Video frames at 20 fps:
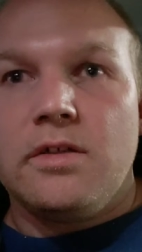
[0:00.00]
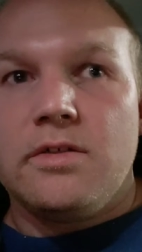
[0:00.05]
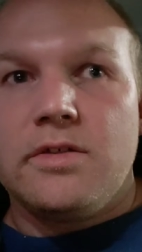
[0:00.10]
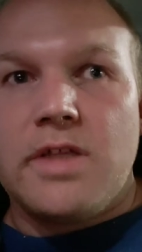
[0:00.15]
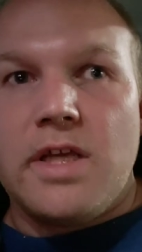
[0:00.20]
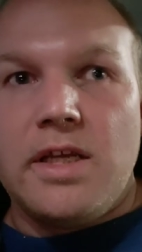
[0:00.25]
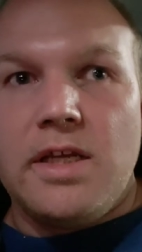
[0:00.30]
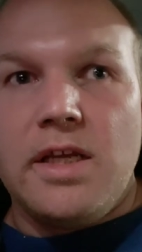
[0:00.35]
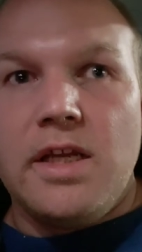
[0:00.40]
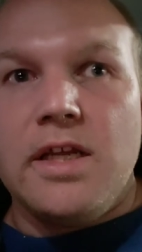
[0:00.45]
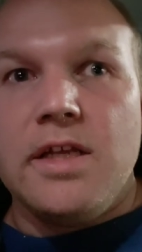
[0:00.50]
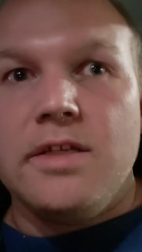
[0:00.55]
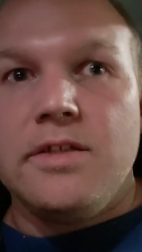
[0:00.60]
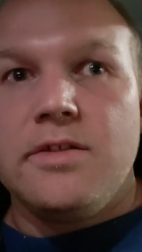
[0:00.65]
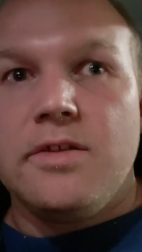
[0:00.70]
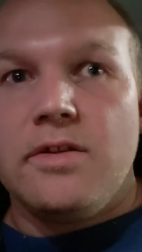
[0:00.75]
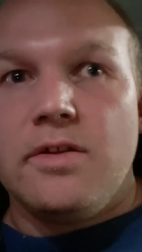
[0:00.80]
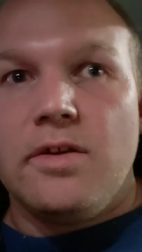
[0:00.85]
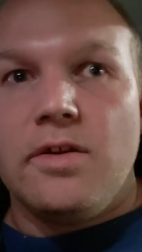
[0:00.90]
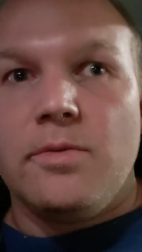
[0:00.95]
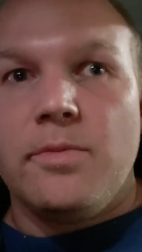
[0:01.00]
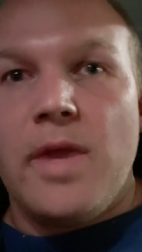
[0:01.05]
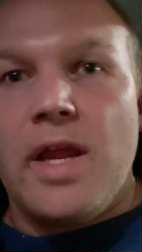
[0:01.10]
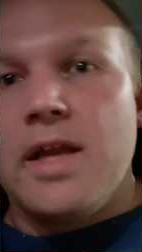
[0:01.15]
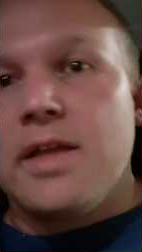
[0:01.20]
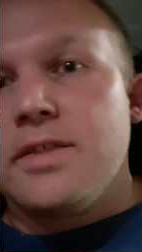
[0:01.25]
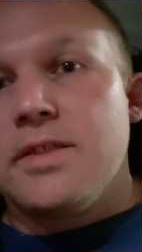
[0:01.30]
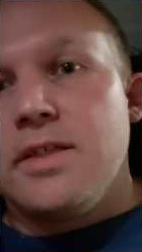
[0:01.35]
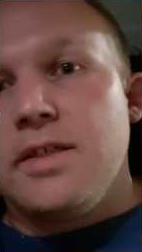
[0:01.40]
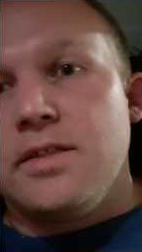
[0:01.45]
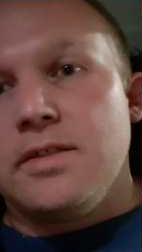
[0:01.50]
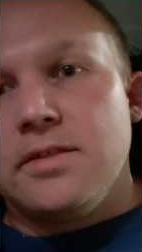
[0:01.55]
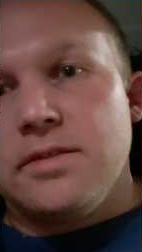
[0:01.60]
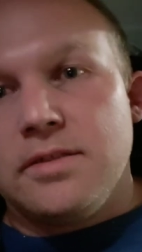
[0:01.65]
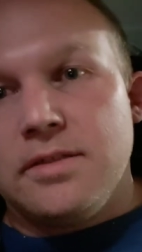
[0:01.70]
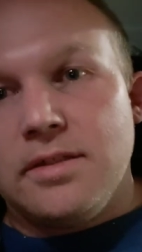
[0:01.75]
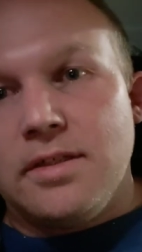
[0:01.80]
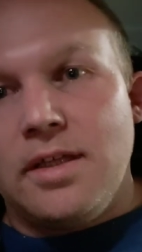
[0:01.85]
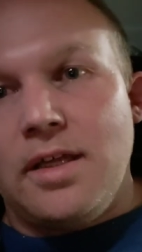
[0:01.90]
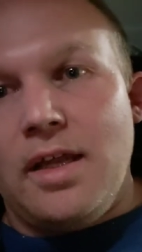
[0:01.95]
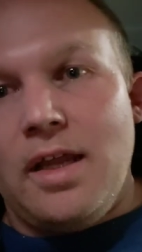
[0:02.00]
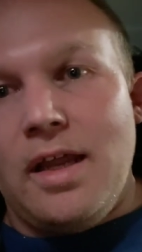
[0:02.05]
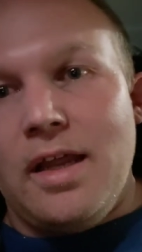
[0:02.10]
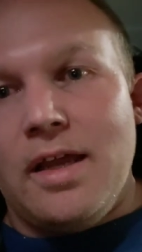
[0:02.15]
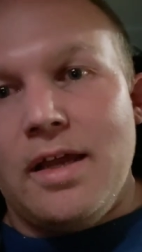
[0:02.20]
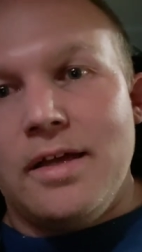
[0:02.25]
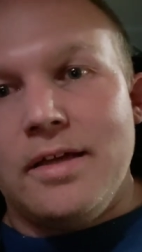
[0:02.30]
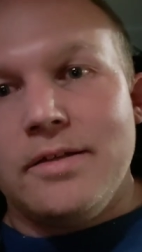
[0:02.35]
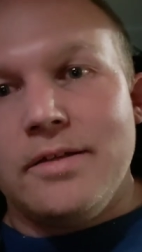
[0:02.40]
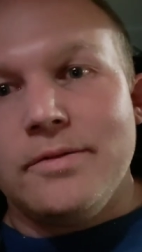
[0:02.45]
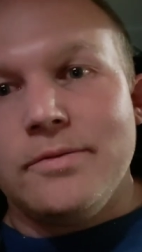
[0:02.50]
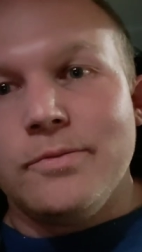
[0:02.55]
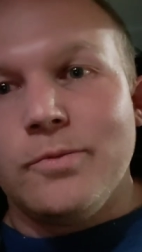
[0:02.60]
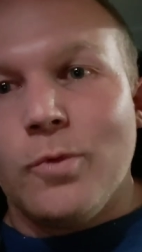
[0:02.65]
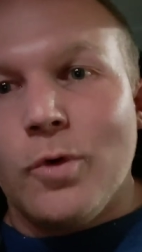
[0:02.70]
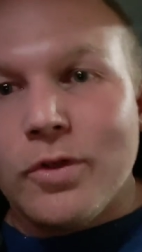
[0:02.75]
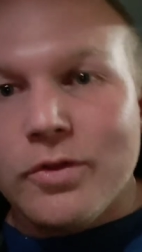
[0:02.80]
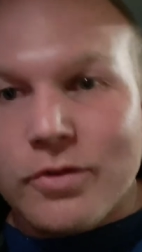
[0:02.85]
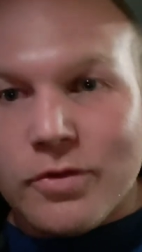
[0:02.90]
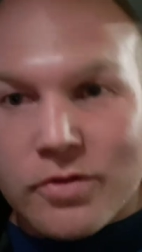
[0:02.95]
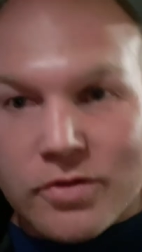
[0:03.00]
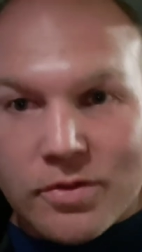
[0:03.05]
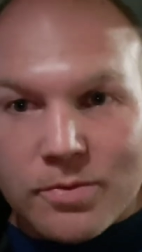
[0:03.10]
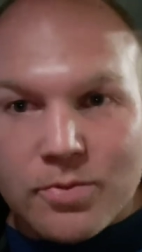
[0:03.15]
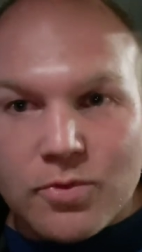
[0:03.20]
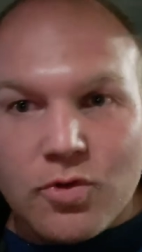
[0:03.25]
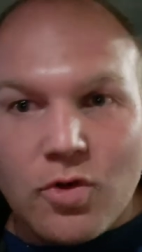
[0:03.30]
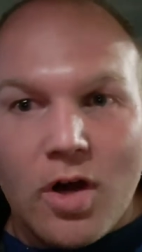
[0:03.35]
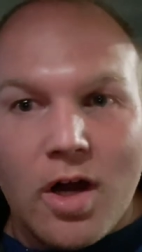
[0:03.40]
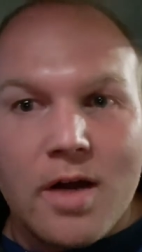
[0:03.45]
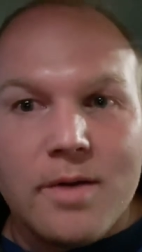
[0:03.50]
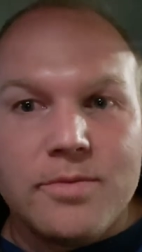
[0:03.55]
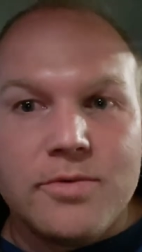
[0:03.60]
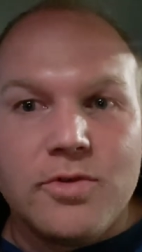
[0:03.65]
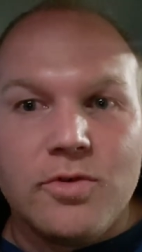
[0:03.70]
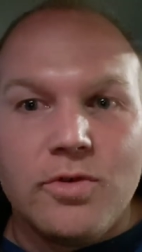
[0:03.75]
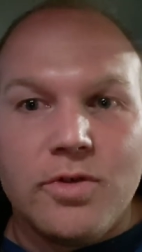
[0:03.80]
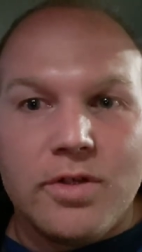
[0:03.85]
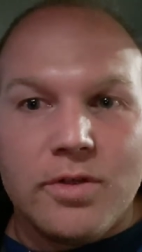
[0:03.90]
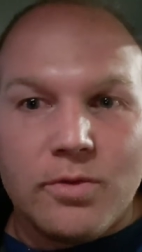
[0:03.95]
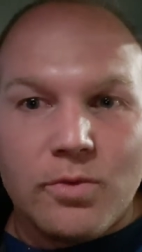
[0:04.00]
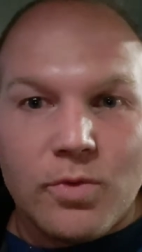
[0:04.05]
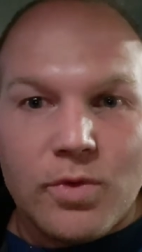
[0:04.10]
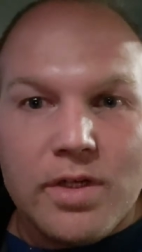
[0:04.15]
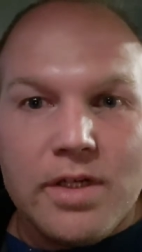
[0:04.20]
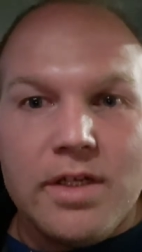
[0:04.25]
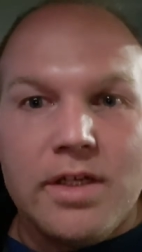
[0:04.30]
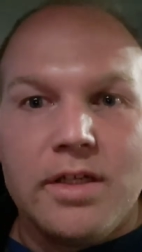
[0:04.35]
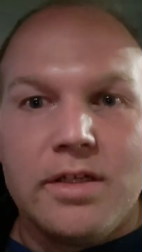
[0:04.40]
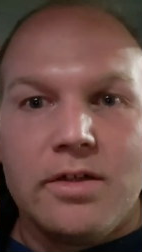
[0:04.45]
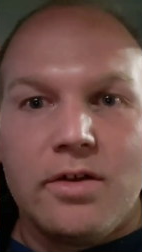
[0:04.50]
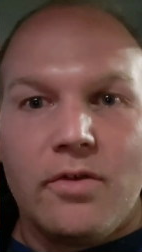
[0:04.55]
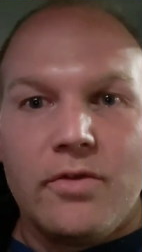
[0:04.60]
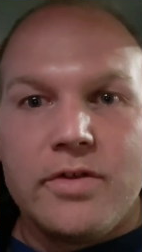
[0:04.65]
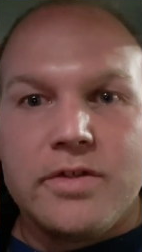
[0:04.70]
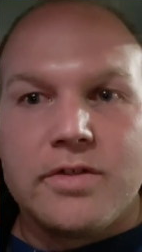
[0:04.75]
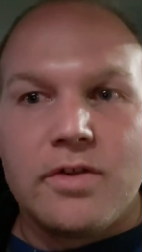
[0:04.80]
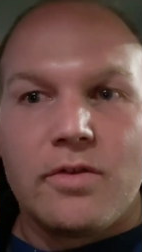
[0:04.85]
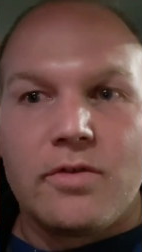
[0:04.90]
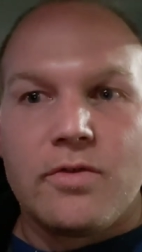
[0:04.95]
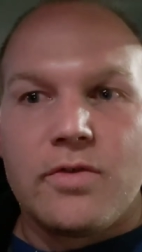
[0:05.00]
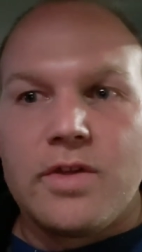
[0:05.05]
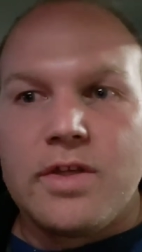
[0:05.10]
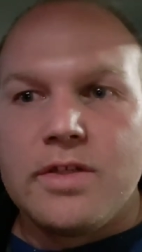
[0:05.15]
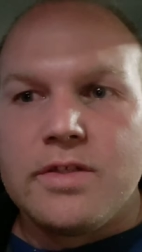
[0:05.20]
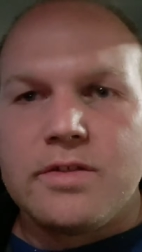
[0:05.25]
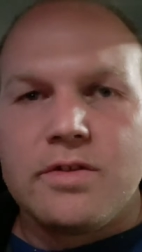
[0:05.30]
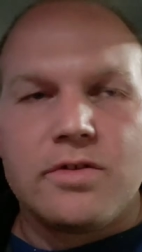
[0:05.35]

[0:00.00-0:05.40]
take heed to their magazine and want to subscribe to it and read it and all these other things.